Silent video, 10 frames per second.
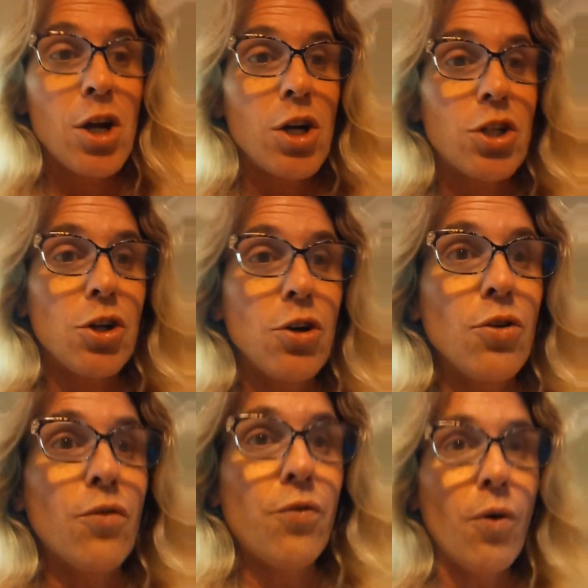
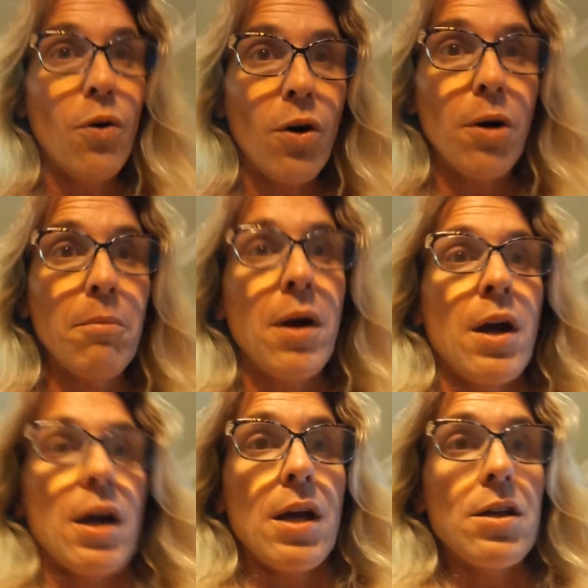True form
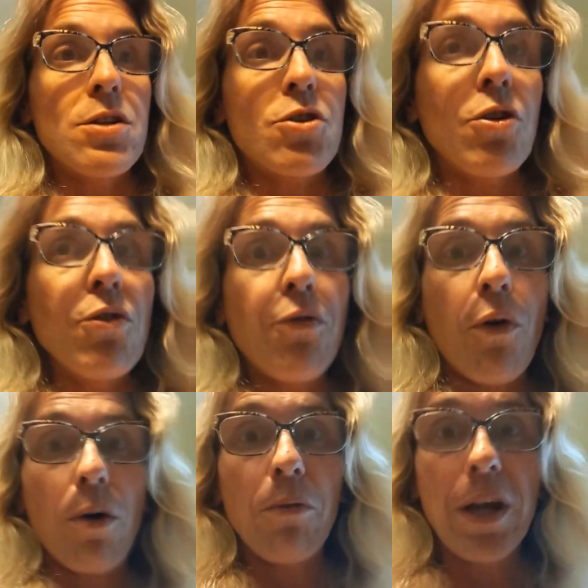is true
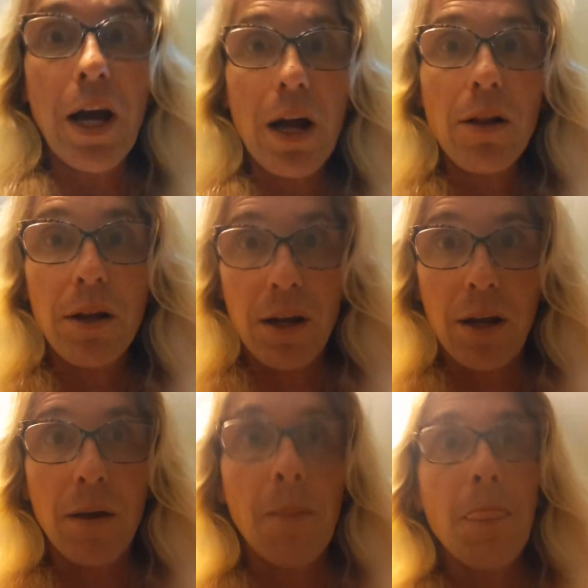form
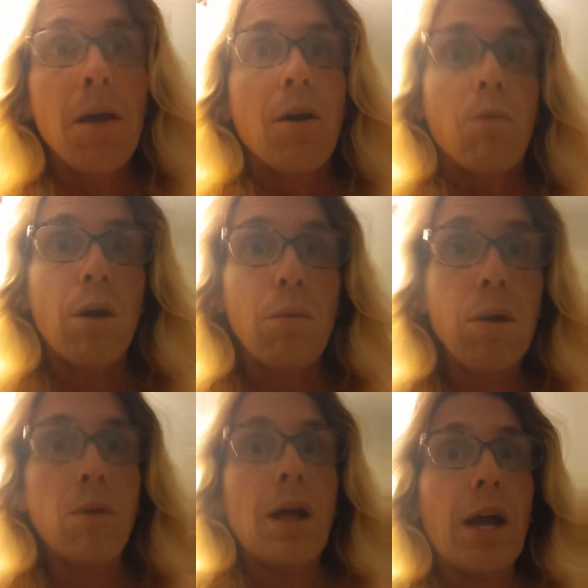reality, where we
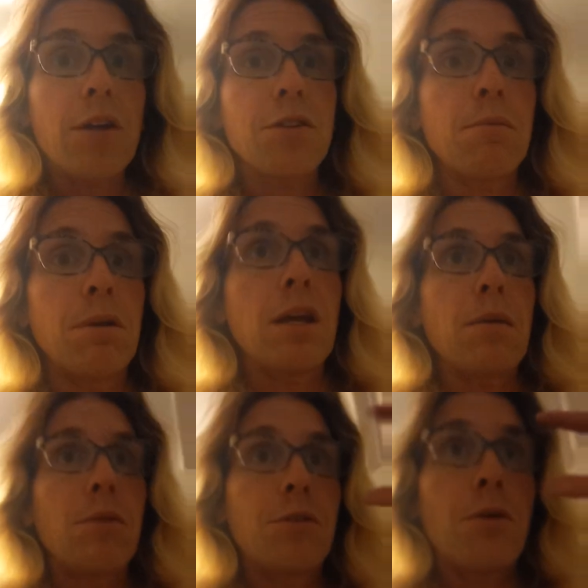will actually be
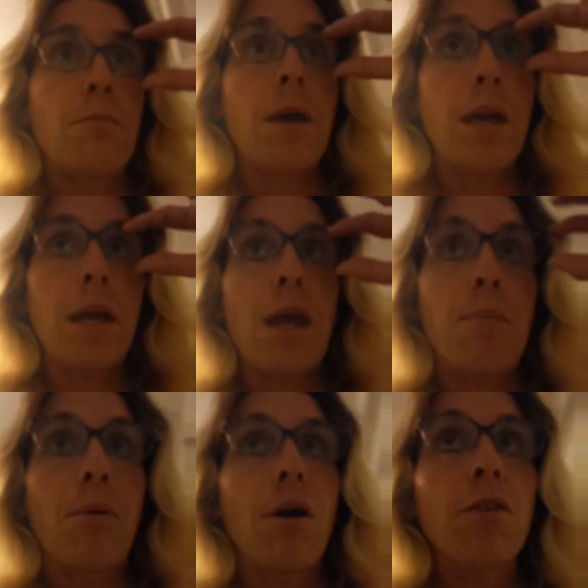able to make a
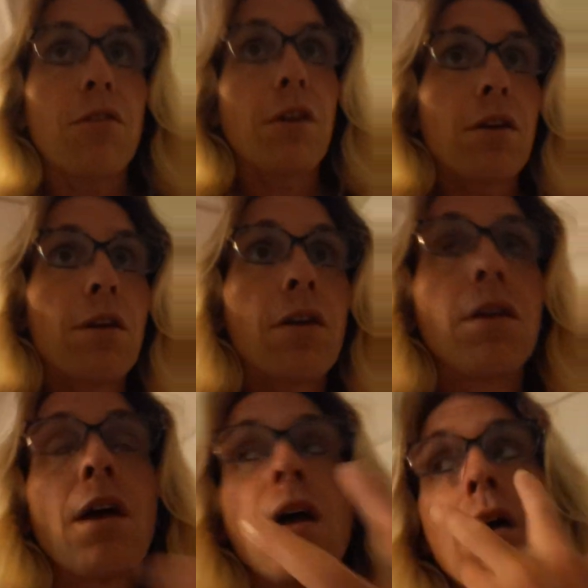person,
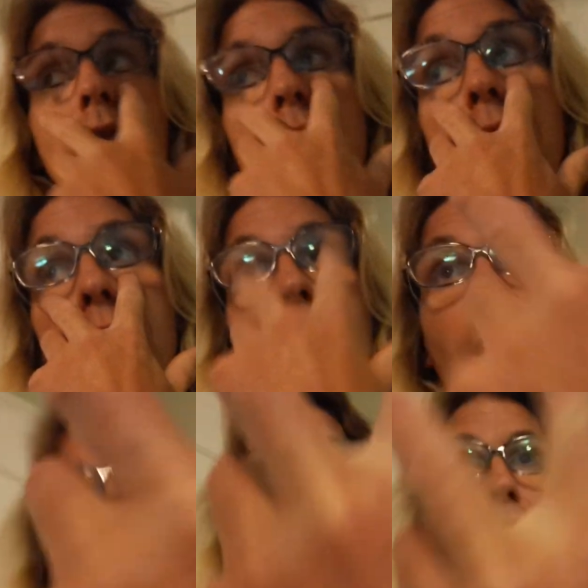their
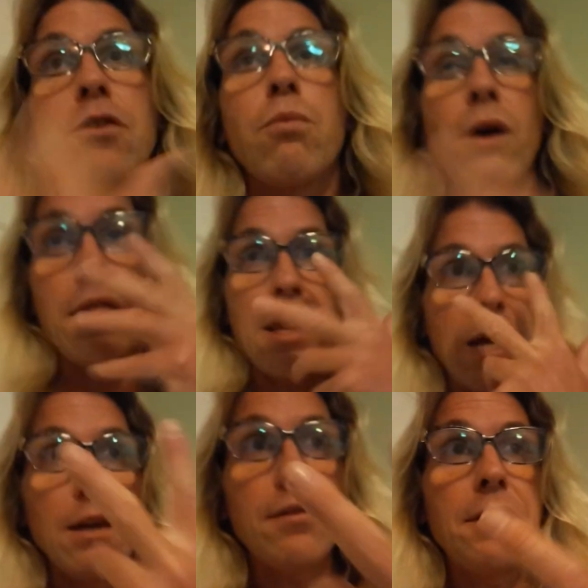eyes, what
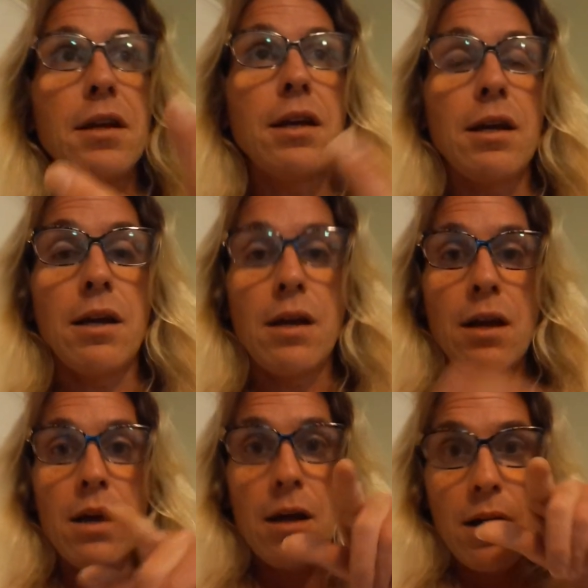they see,
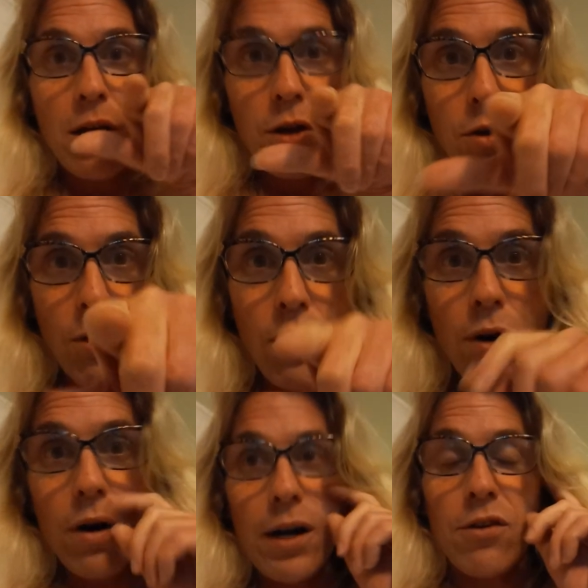
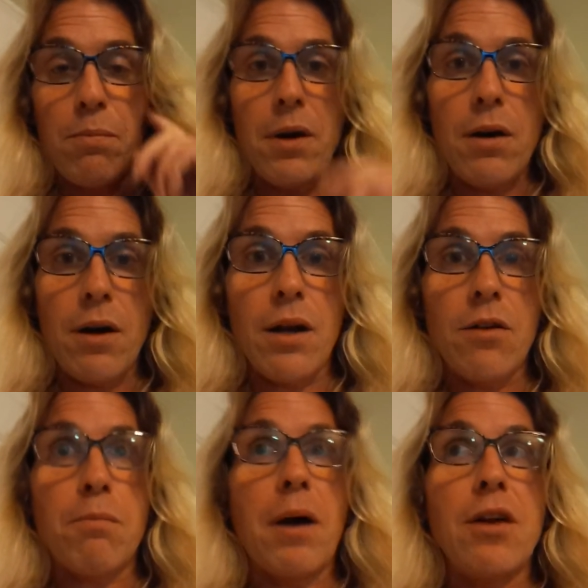your
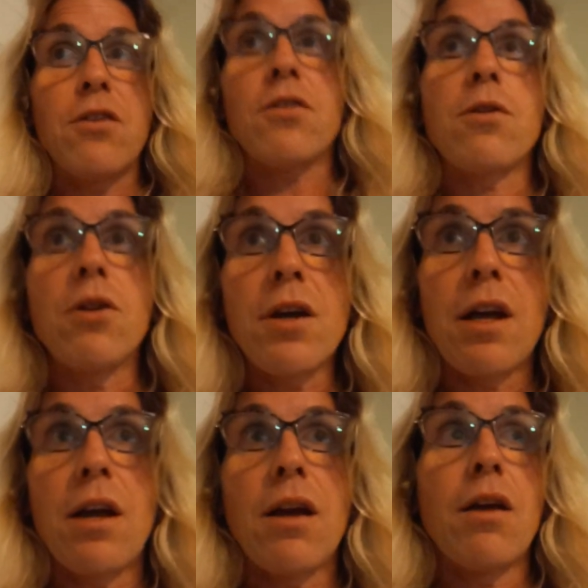experience by just
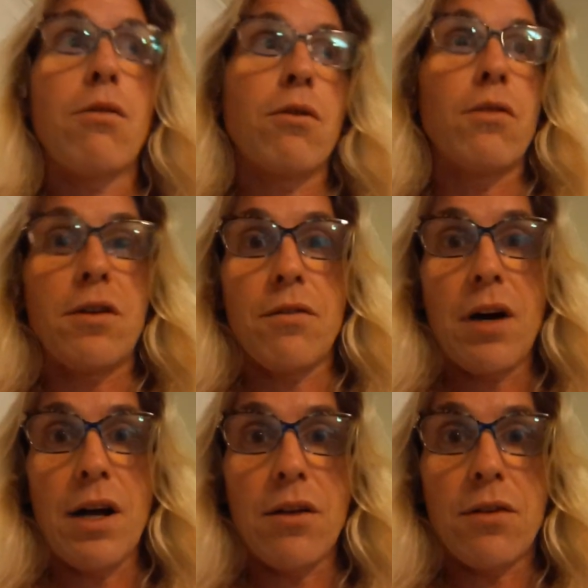looking through the
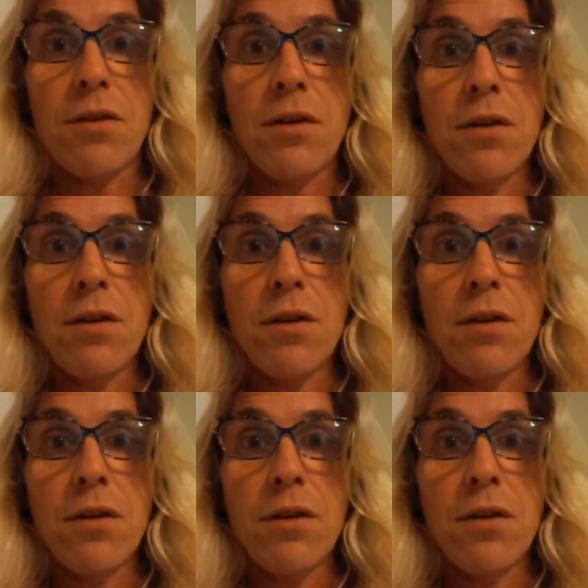device.